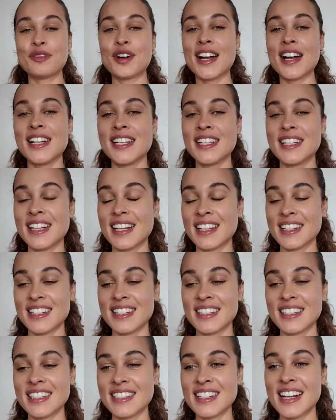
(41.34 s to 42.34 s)
finally in
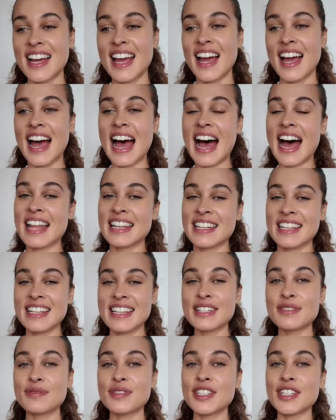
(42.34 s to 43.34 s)
London and
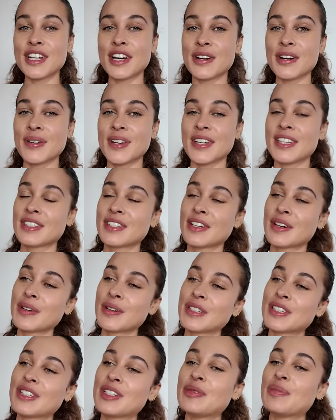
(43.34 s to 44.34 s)
this video is
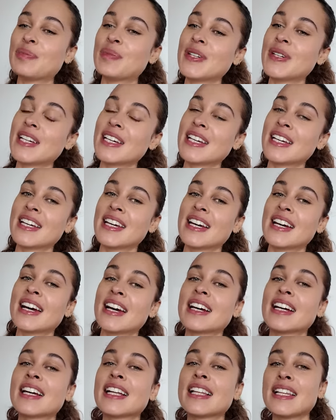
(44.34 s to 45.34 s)
going to be
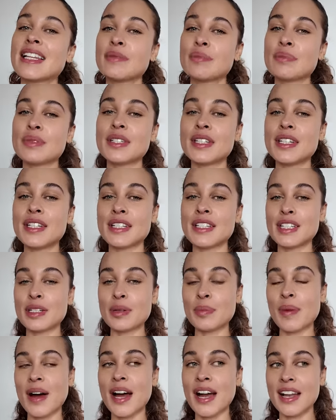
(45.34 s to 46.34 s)
a glimpse
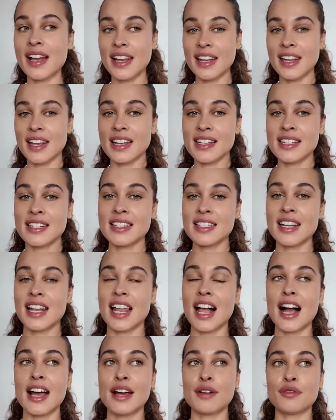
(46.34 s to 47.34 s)
into my London
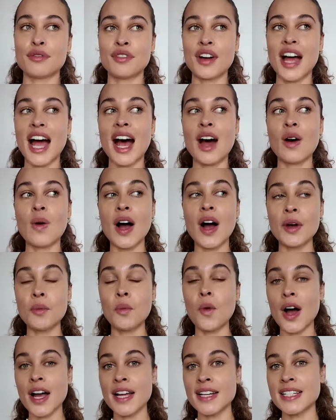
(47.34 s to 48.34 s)
life, how I
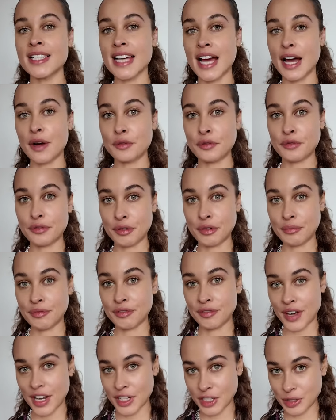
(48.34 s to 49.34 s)
wind down from
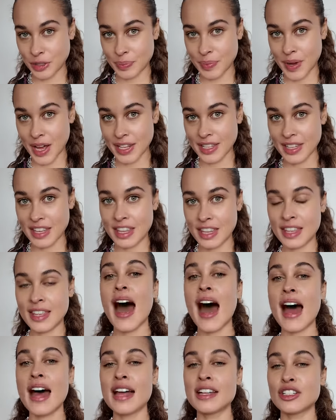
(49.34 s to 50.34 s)
fashion month
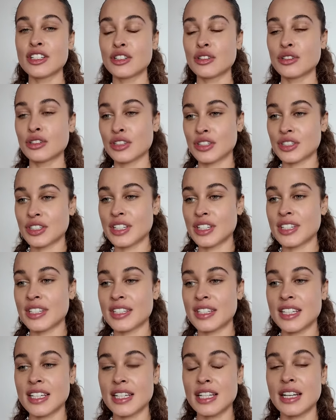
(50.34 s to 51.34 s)
and you're just gonna
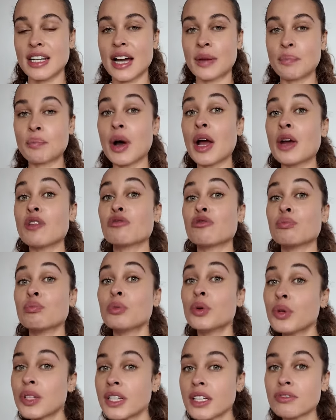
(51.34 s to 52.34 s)
see like my
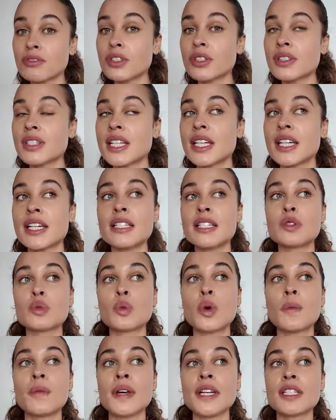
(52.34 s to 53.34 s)
morning routines,
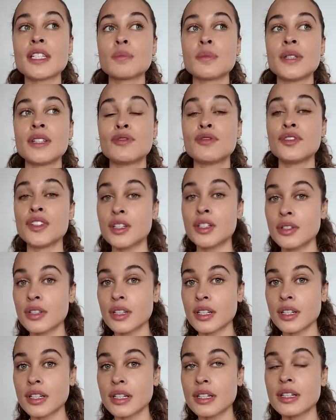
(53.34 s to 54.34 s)
what makes me feel
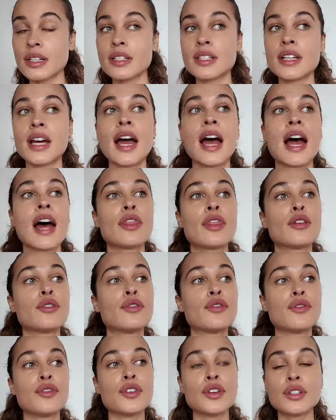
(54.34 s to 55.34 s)
good, the
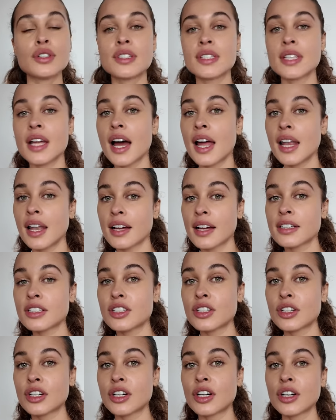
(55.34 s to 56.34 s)
foods that I like
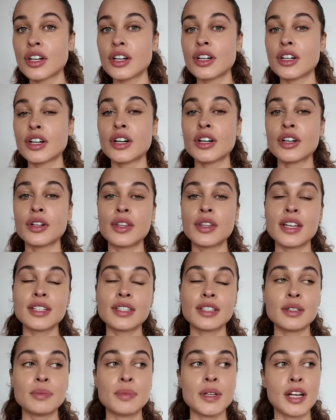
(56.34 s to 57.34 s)
to cook.
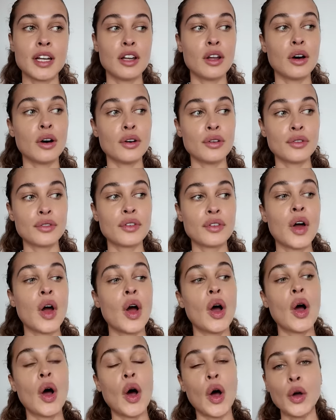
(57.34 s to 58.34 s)
There's gonna be a lot of
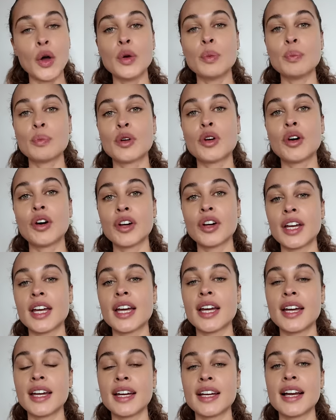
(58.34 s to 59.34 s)
home
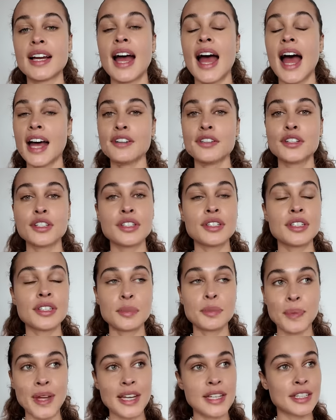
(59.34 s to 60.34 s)
cooking and
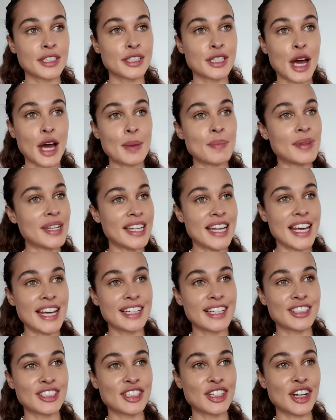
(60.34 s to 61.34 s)
just spending time in
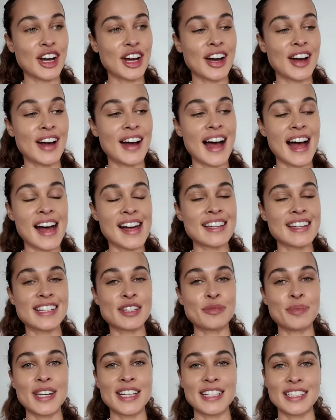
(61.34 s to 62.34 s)
nature and
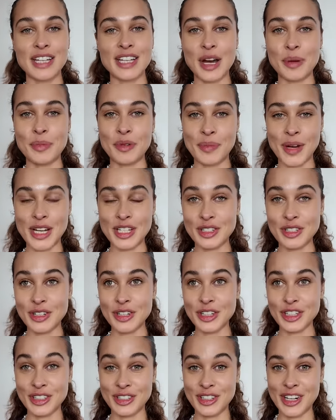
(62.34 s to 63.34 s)
spending time with my
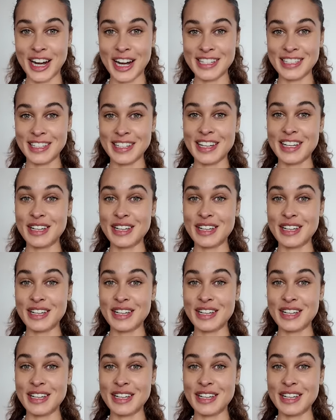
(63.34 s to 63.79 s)
dog. You guys,